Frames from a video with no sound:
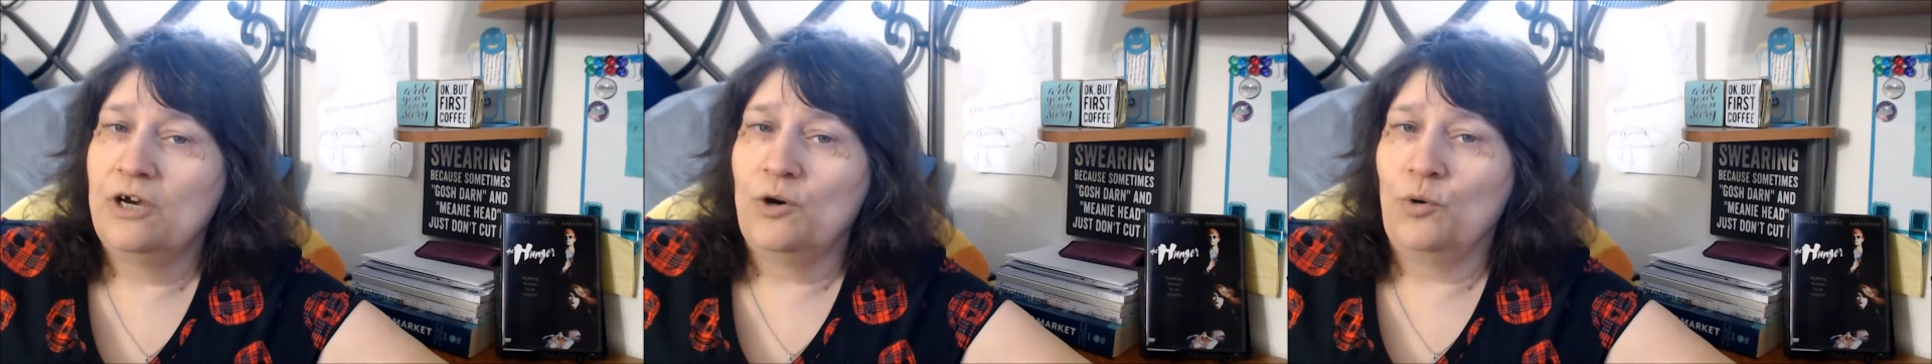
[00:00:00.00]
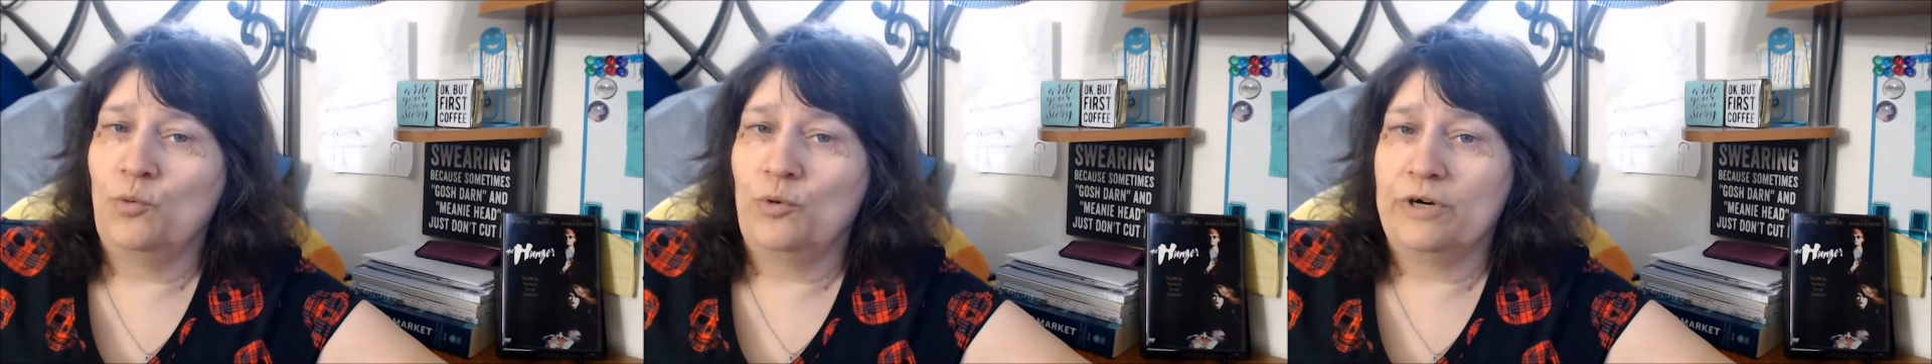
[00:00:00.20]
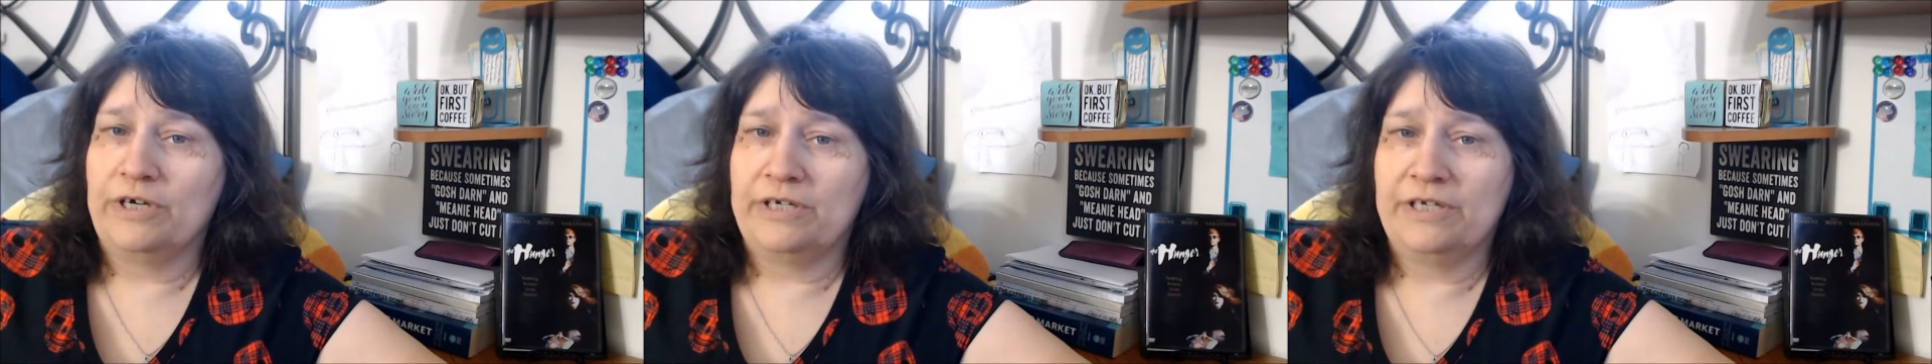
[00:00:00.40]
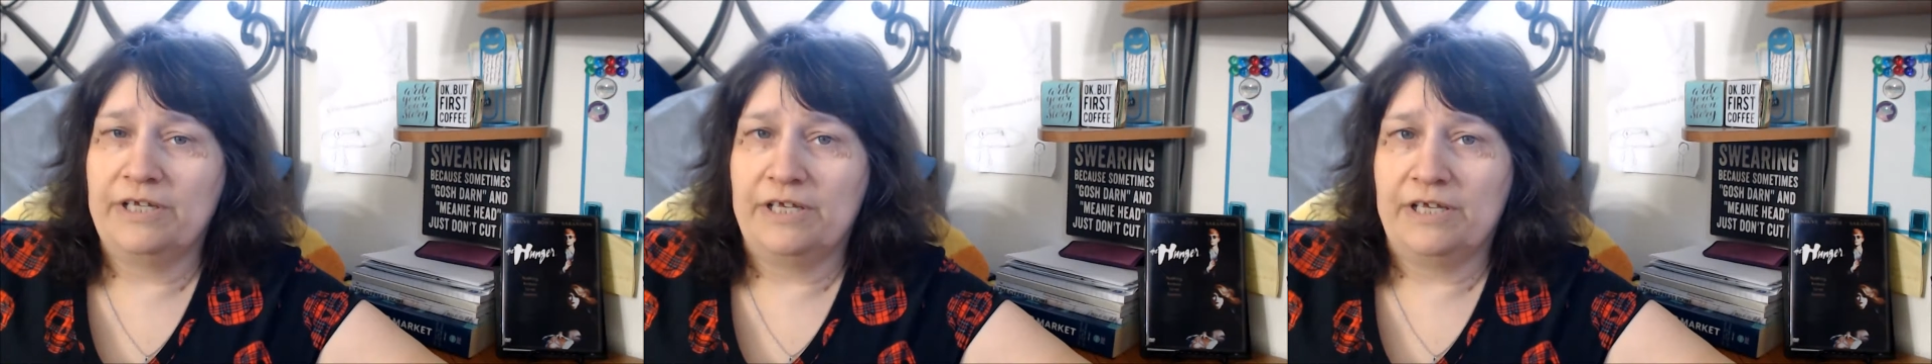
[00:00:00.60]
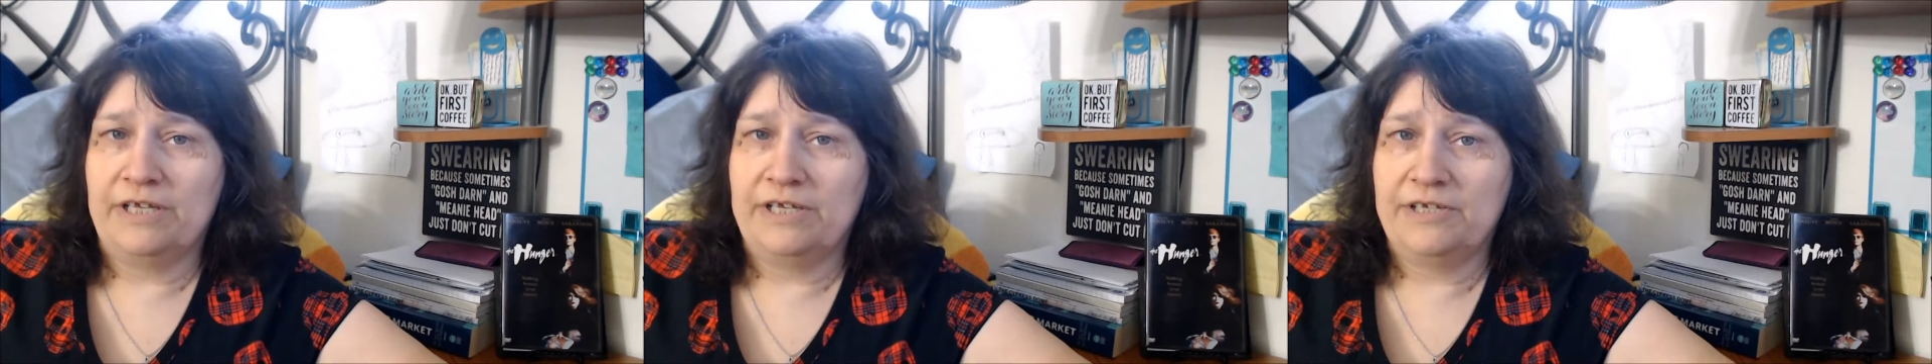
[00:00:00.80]
One
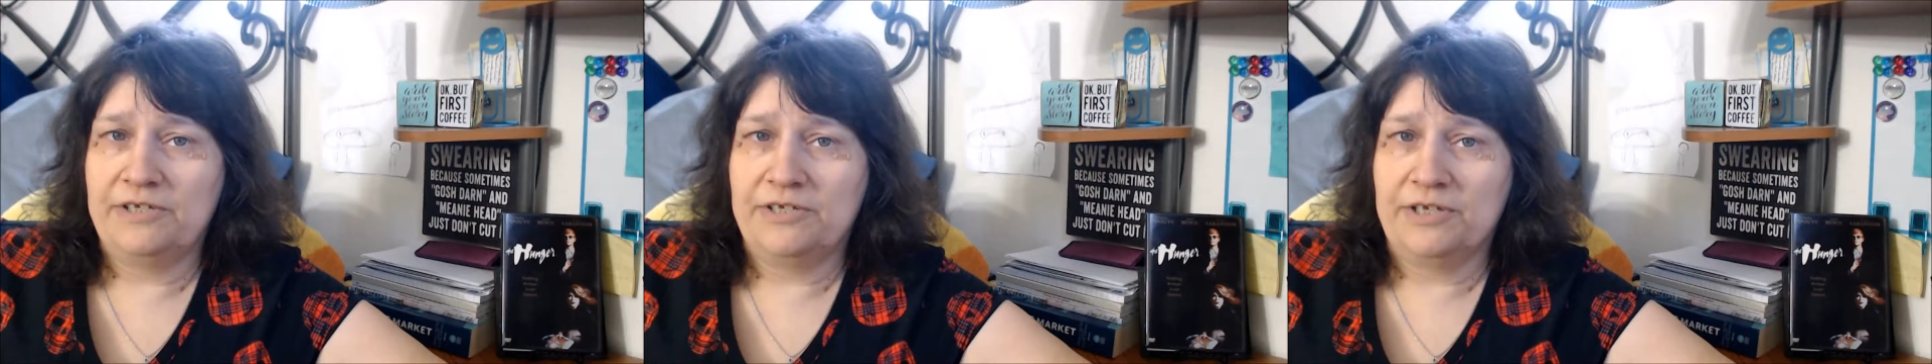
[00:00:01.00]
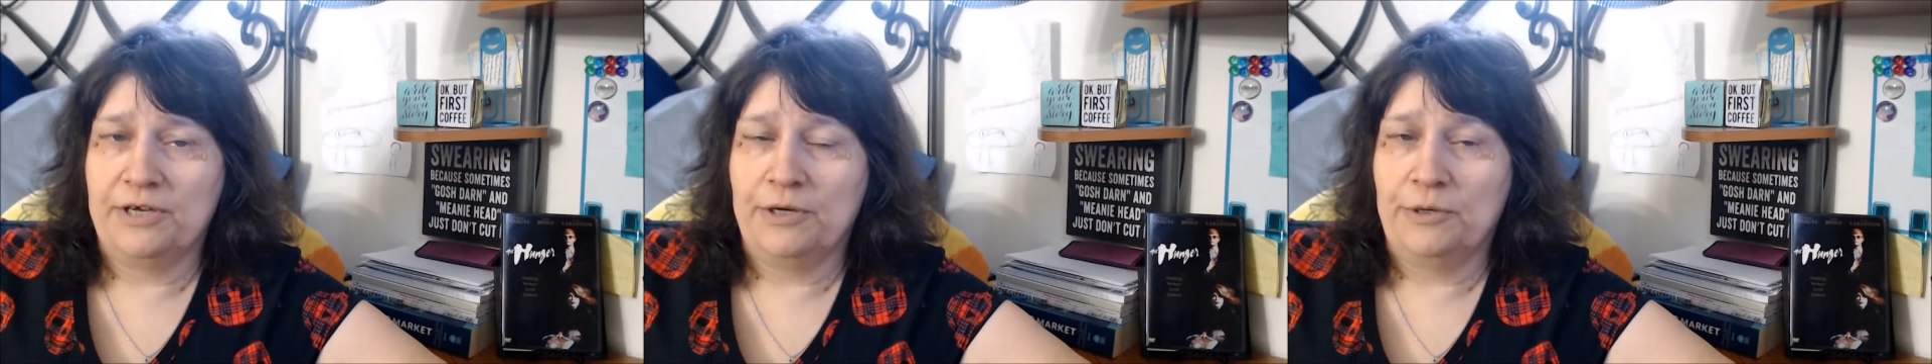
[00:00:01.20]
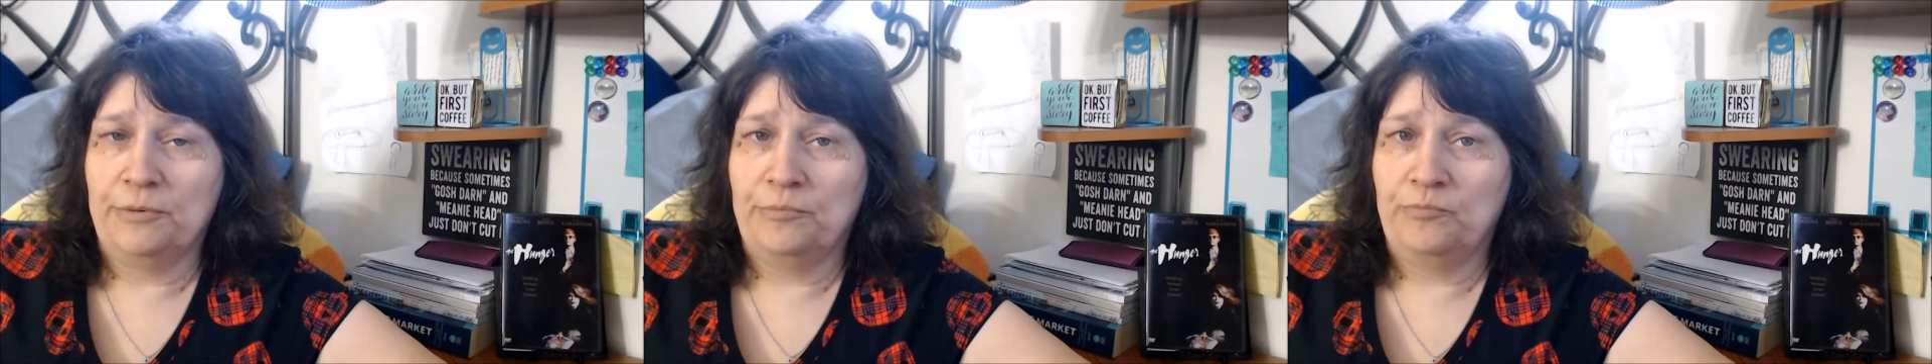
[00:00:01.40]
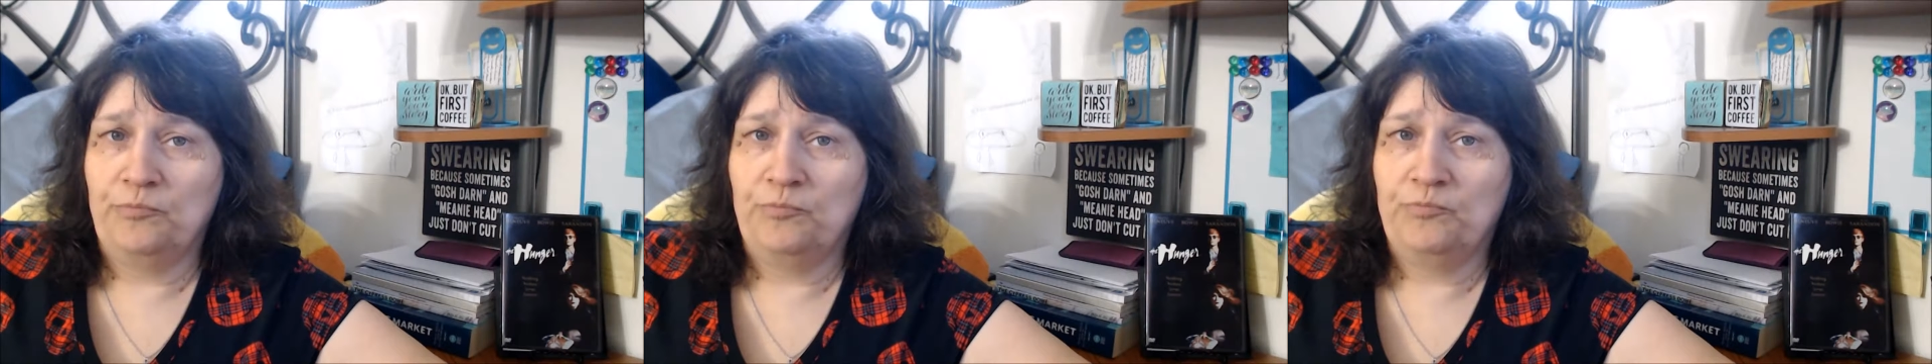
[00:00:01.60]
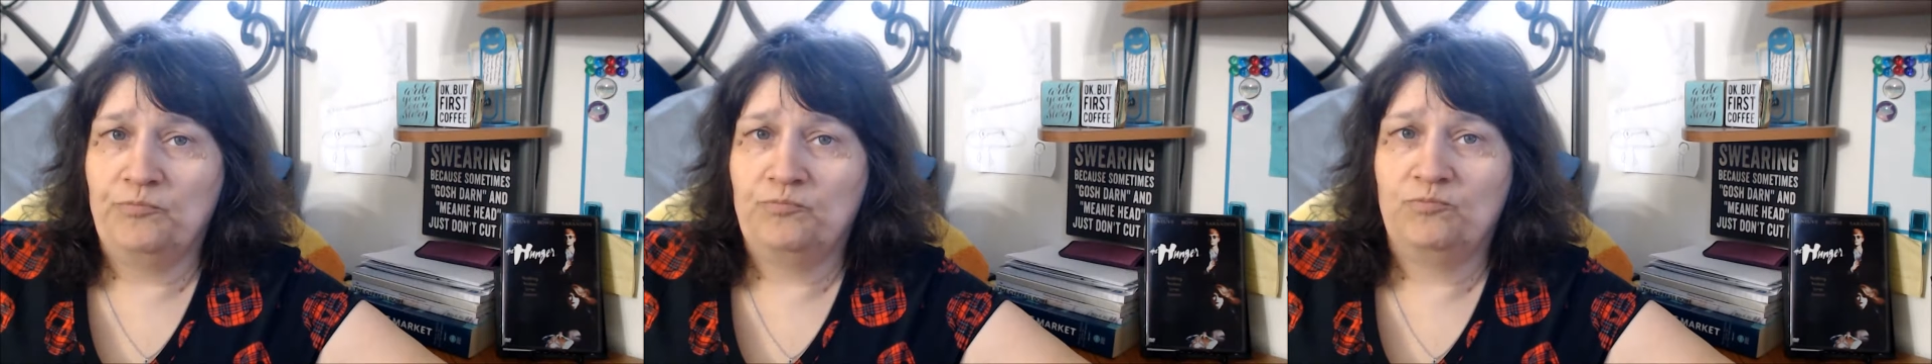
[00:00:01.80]
is
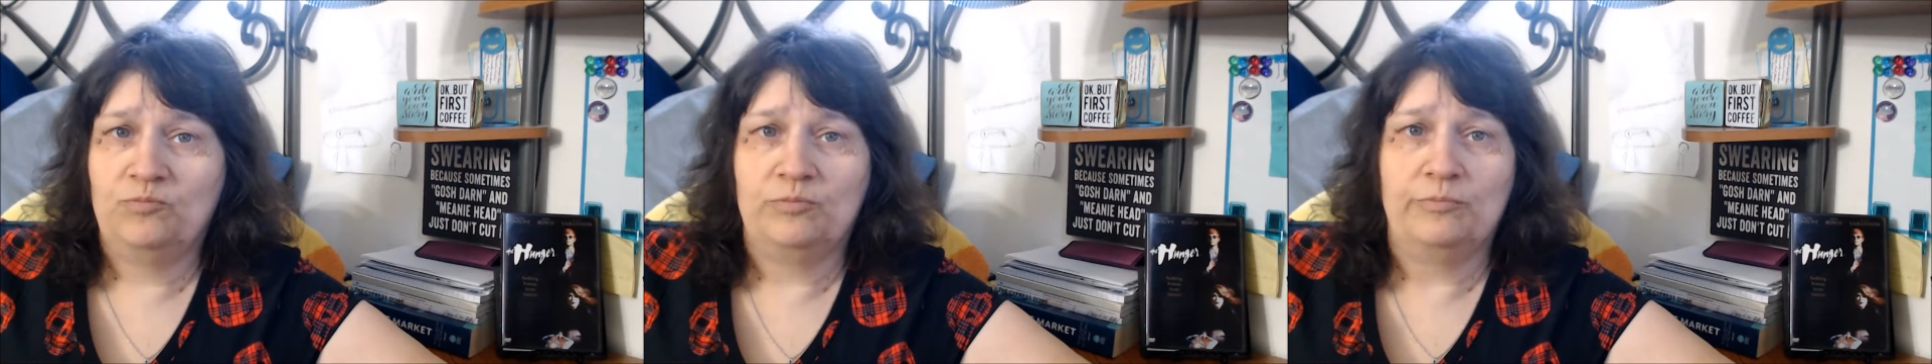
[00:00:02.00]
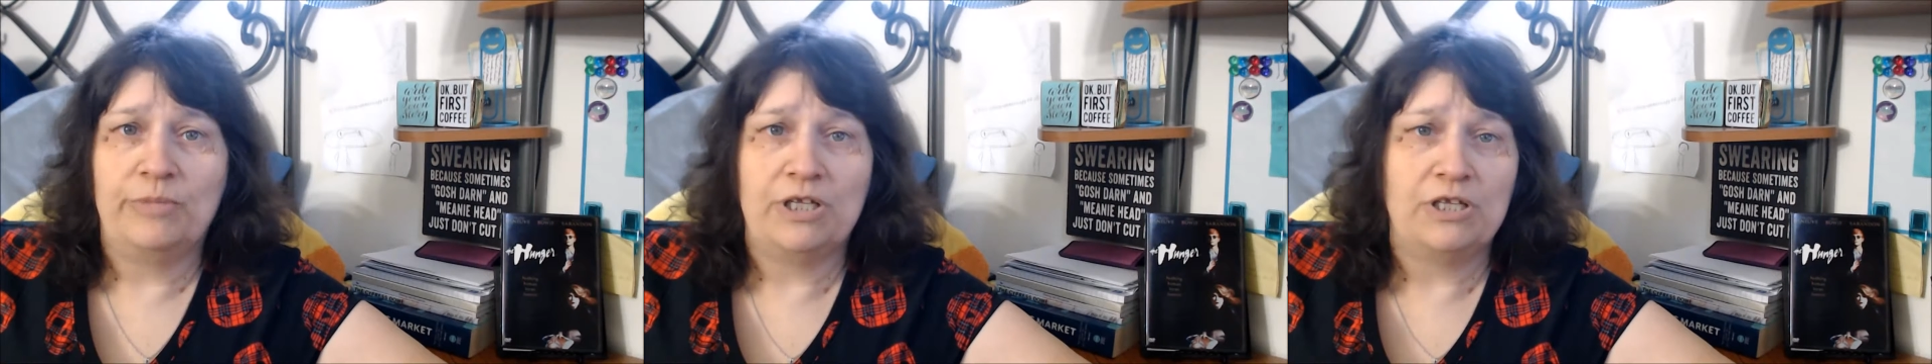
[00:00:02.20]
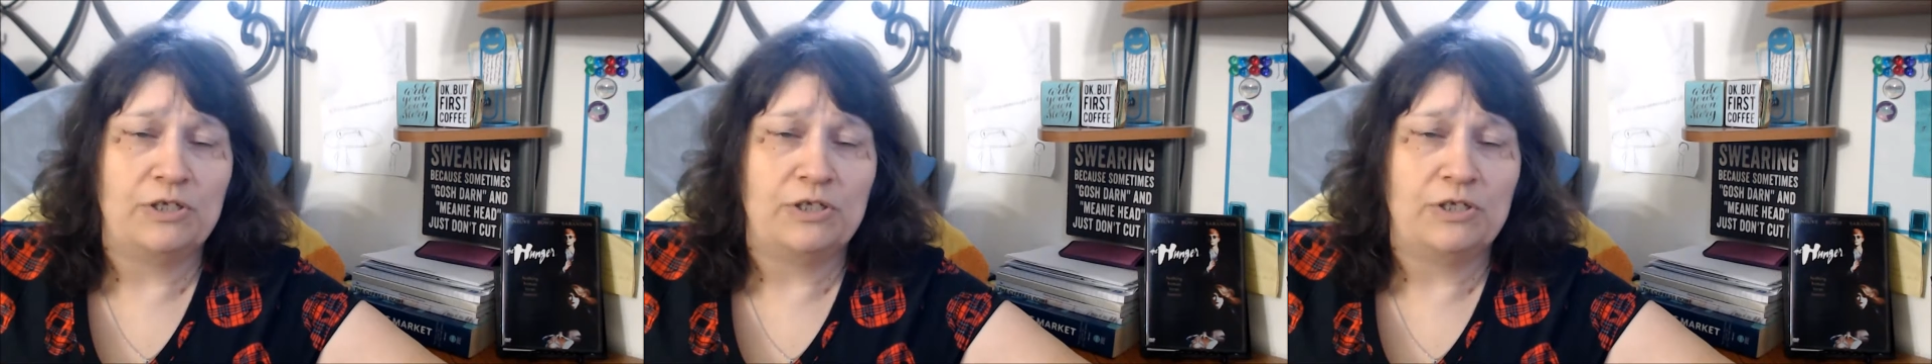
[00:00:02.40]
Bela